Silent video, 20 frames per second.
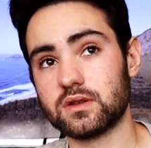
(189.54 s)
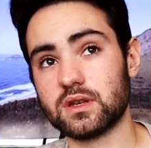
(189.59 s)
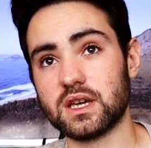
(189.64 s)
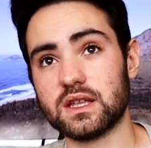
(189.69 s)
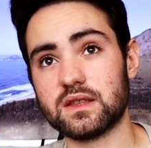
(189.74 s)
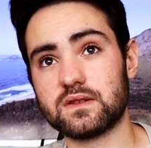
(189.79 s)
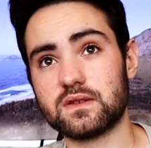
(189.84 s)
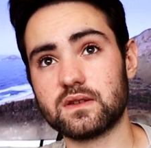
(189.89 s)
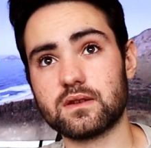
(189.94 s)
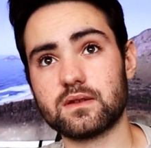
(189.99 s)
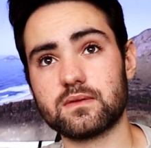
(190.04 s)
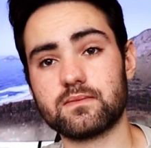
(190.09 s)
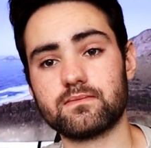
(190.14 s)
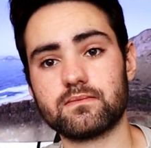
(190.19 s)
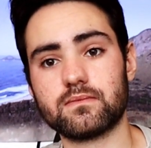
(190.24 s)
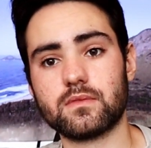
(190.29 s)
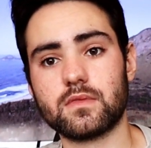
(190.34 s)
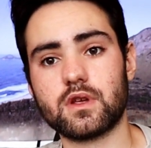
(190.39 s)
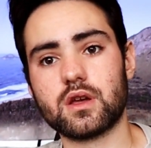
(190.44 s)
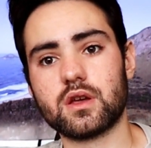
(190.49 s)
It's a
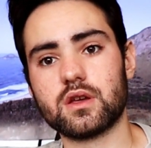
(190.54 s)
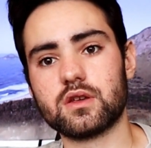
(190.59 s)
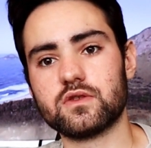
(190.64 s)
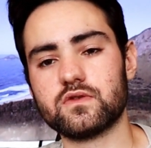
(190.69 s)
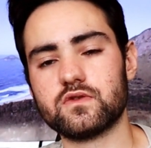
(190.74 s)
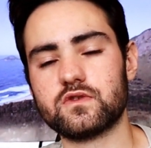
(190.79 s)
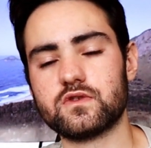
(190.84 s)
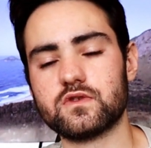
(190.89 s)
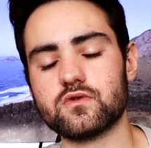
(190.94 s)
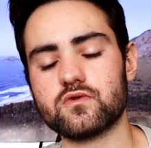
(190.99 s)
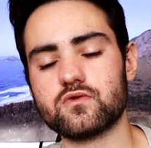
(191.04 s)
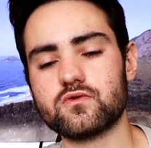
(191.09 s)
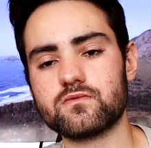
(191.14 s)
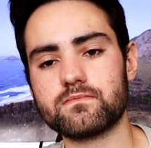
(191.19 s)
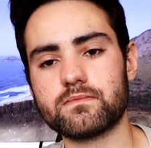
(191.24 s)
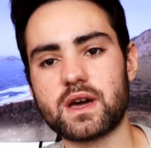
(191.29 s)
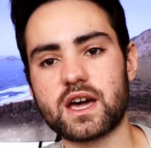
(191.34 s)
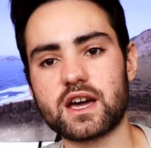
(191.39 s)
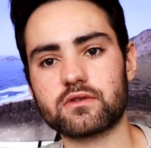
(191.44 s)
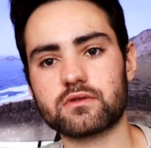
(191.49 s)

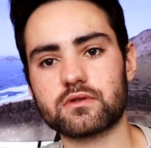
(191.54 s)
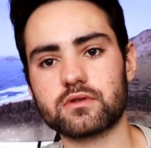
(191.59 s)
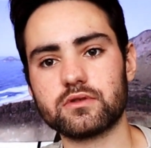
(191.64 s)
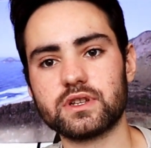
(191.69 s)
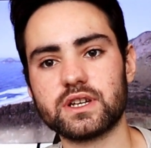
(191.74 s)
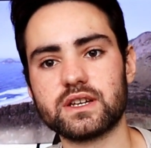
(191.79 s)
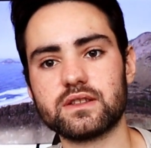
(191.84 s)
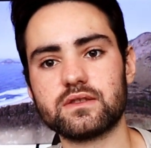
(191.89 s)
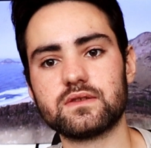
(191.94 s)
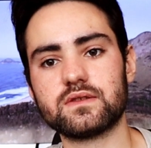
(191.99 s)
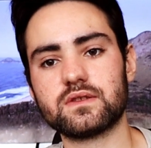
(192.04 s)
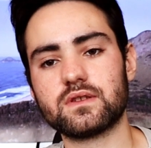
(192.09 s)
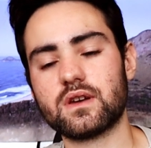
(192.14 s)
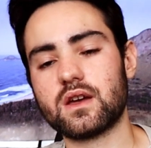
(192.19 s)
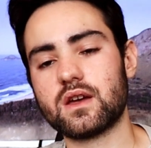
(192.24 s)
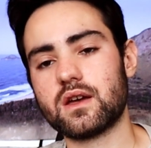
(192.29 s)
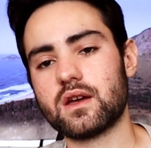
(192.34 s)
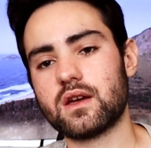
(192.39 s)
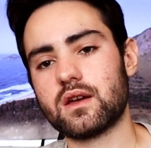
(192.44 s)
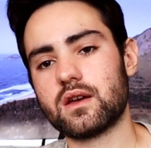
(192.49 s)
zoom macro lens.
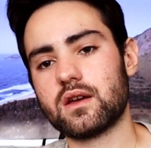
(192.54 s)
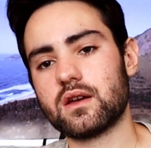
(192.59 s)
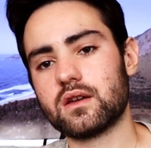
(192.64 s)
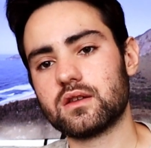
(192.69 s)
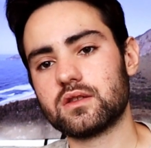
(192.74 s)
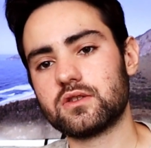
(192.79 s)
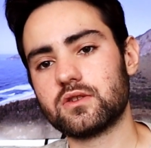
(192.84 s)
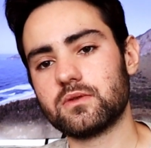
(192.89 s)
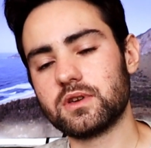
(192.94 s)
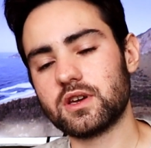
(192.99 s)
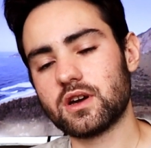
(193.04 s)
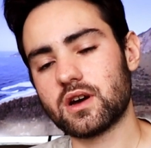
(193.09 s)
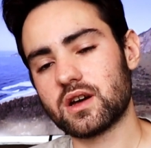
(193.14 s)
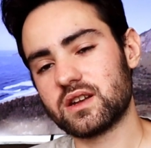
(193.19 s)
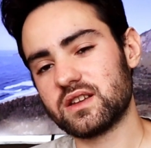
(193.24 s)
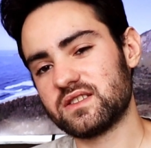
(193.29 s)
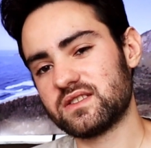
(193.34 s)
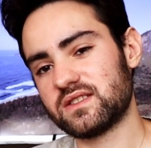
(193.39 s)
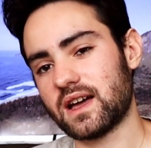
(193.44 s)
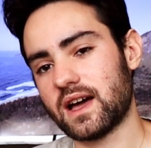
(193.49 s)
To be
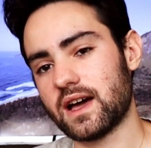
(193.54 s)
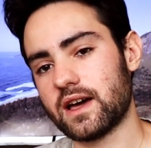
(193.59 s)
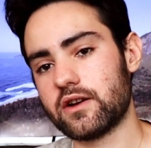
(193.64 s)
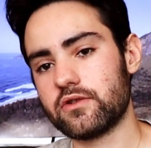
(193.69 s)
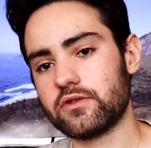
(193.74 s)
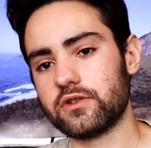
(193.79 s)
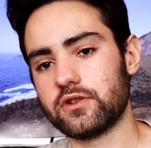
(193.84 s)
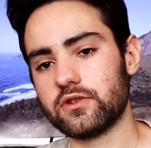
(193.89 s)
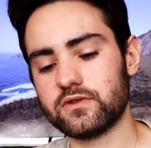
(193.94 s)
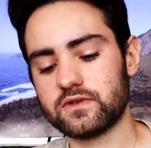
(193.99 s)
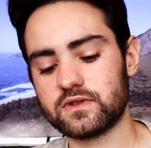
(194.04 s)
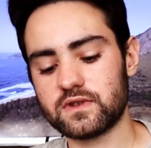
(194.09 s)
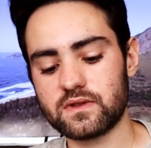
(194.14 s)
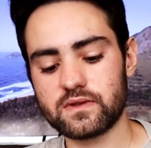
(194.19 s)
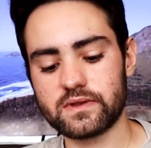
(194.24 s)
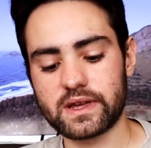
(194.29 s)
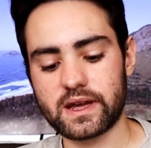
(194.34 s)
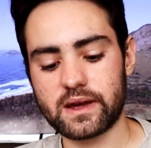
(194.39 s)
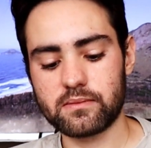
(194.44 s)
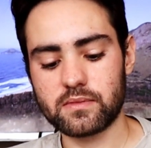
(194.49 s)
honest, I don't use
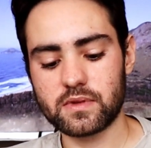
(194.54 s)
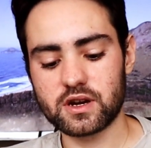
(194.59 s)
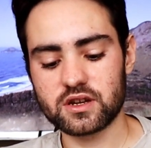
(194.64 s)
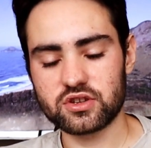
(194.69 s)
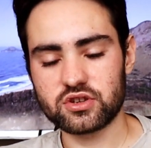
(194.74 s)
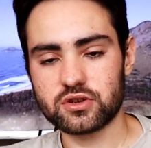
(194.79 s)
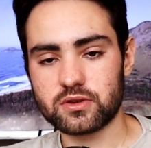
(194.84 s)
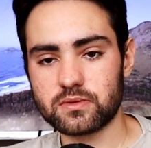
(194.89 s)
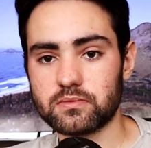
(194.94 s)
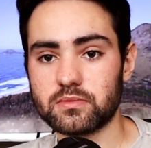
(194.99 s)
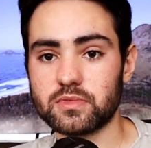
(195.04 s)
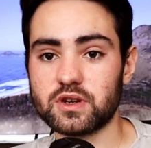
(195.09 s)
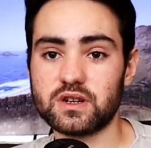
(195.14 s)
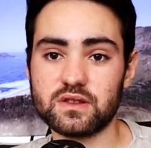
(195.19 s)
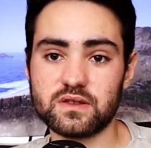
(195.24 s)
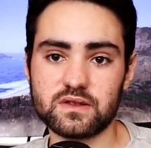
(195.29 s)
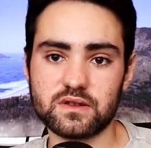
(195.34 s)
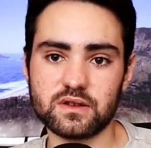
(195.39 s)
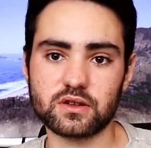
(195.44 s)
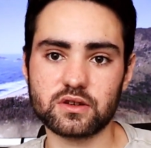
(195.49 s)
it that much, but
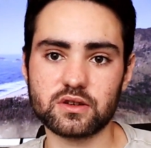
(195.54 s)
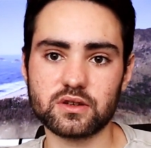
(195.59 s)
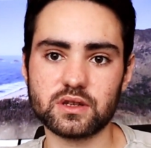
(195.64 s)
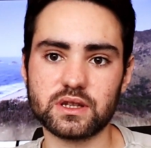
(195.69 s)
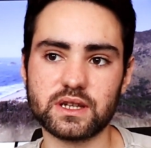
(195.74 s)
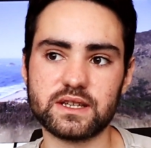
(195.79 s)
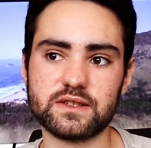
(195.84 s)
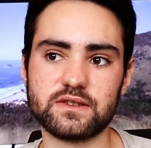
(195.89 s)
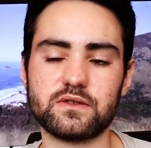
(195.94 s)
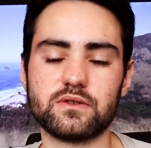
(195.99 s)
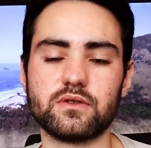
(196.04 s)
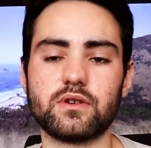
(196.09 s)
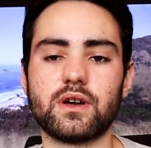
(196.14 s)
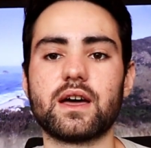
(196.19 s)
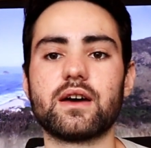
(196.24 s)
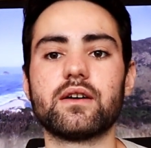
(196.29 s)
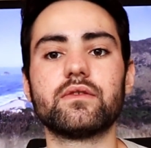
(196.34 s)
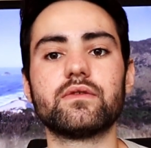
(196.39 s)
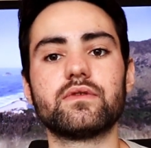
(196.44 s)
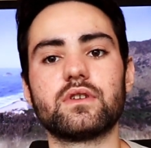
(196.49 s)
it's a good lens to
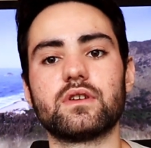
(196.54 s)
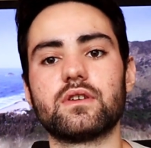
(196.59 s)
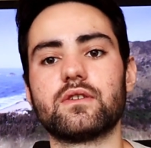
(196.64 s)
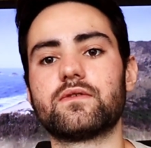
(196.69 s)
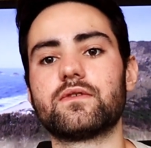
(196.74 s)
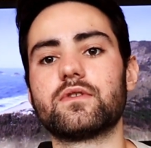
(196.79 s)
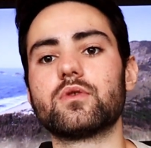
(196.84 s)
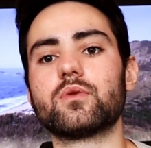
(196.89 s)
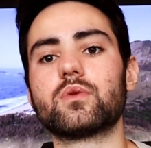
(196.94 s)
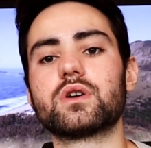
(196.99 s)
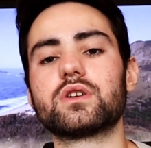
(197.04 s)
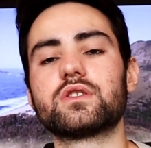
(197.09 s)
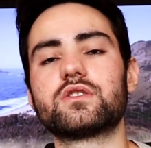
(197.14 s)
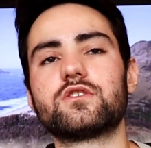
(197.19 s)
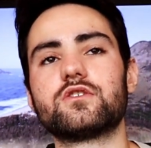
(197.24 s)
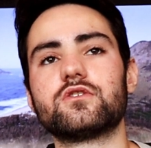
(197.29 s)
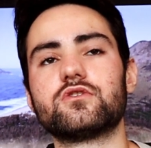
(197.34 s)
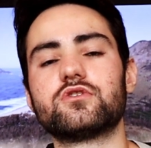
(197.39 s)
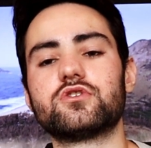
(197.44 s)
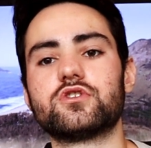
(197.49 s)
have if you want
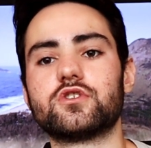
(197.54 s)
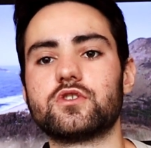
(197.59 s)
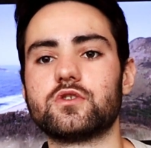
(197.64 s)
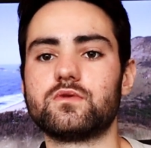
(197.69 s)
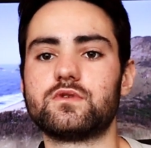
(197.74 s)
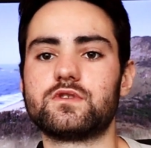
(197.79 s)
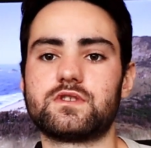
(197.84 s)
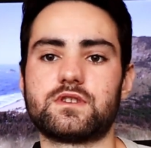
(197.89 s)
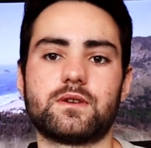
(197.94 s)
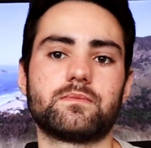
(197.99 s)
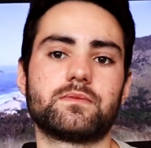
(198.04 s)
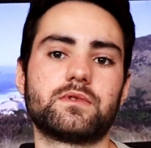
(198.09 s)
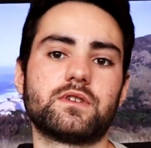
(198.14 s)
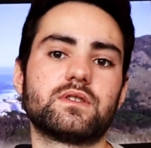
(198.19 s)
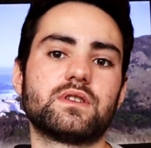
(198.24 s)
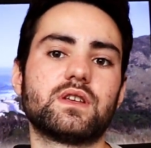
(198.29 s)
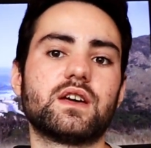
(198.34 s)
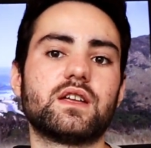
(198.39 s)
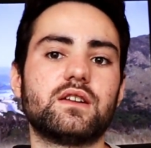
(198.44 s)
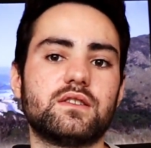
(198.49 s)
to shoot
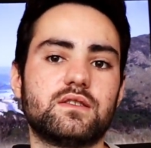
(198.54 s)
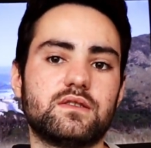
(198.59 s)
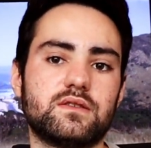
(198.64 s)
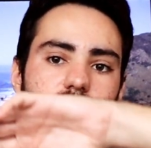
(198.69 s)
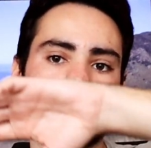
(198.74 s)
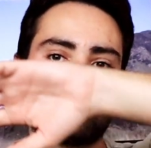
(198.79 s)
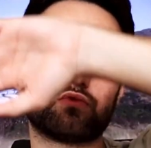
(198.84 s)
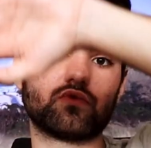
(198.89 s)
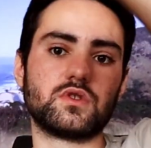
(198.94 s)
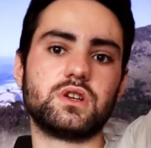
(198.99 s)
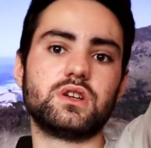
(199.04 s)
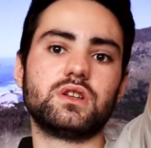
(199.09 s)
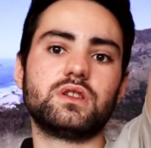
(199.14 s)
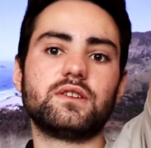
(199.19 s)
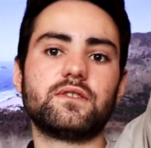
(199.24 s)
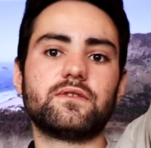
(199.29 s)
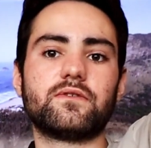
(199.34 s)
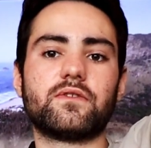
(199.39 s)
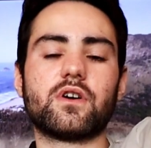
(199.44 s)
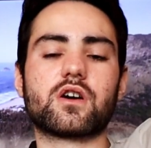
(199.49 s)
something that is
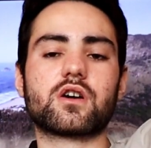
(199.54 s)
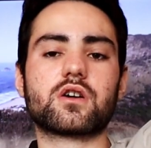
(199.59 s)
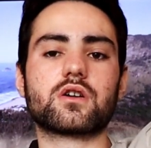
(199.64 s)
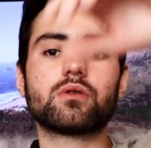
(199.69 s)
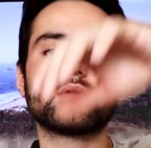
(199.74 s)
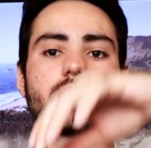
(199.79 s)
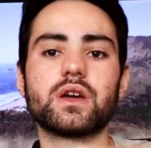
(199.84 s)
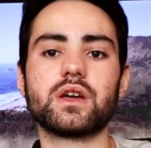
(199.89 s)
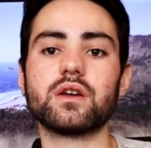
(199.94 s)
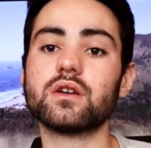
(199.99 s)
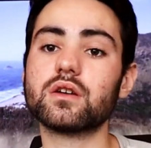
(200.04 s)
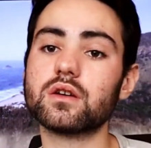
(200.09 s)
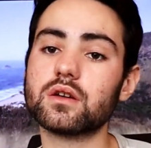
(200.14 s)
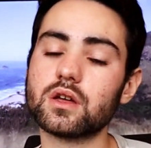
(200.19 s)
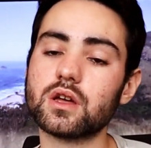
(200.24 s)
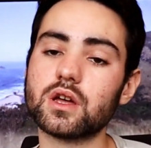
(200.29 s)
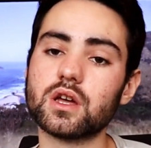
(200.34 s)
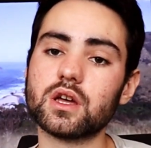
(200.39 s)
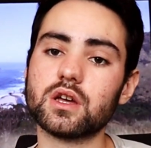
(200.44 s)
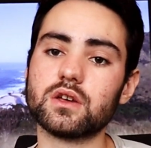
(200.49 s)
really far away.
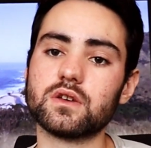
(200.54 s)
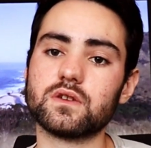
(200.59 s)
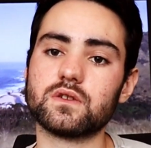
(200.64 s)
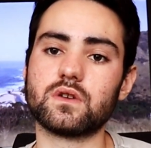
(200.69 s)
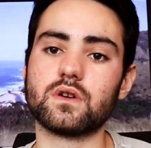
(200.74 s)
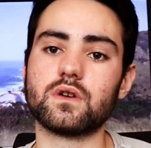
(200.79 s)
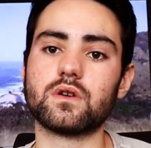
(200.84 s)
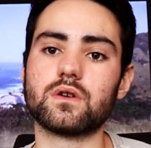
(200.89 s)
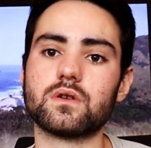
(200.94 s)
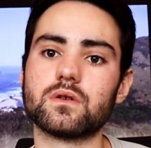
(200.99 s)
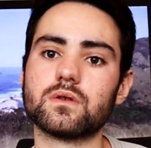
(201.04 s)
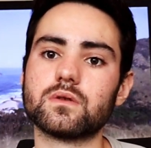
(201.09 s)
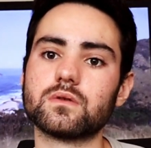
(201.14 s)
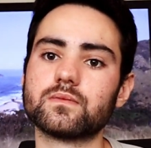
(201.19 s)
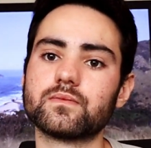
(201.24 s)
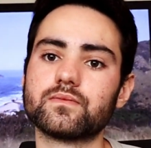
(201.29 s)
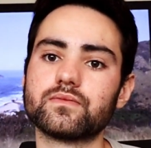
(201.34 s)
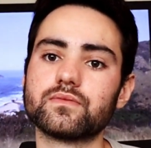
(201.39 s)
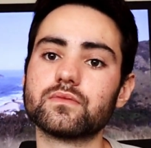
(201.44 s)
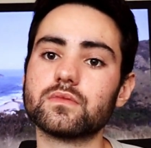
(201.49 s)
So
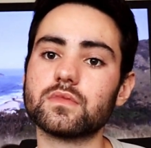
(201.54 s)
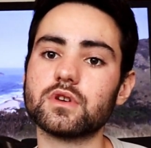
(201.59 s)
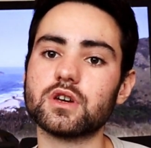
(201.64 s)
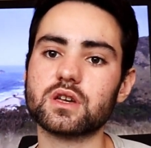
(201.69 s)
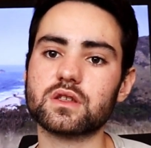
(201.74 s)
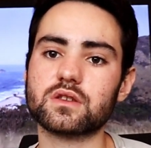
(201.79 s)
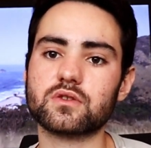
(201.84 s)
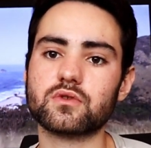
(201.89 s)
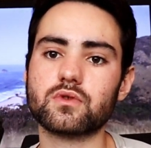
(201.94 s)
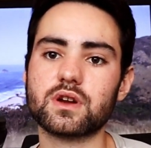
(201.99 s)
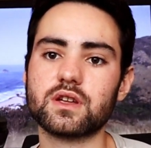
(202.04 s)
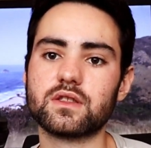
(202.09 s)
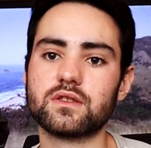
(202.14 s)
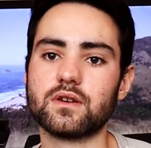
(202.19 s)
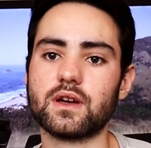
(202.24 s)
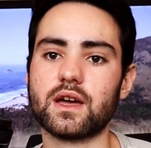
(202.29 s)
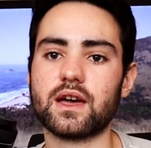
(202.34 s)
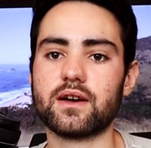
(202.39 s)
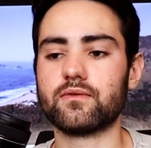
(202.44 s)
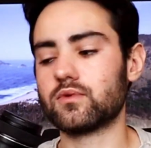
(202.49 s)
it's great
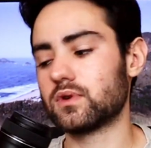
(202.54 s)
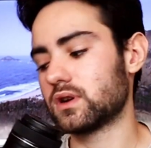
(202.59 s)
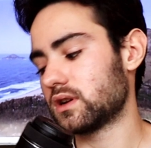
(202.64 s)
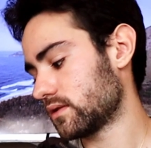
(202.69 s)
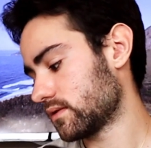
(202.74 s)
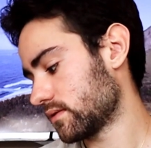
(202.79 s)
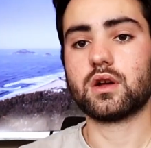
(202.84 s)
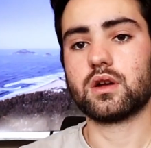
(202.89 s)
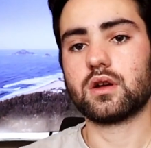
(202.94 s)
to have one.